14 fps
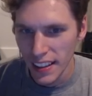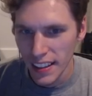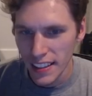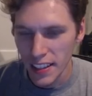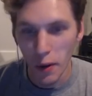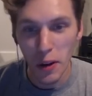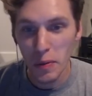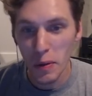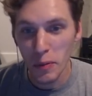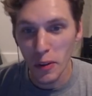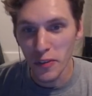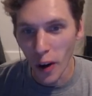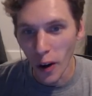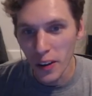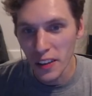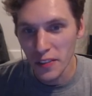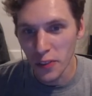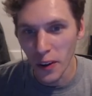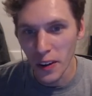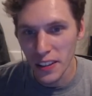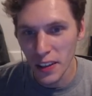so many people voted
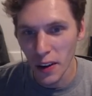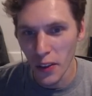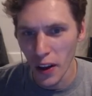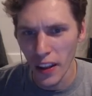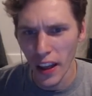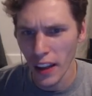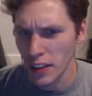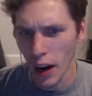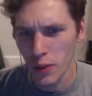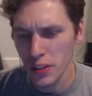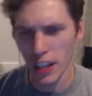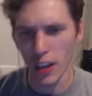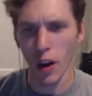for it too. I thought that's I was like,